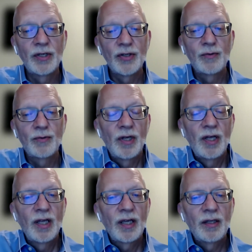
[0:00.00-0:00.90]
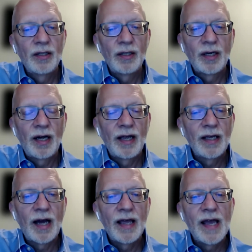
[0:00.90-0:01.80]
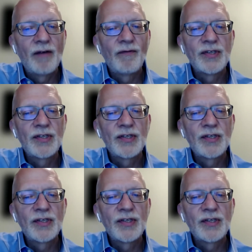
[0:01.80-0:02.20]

Because I have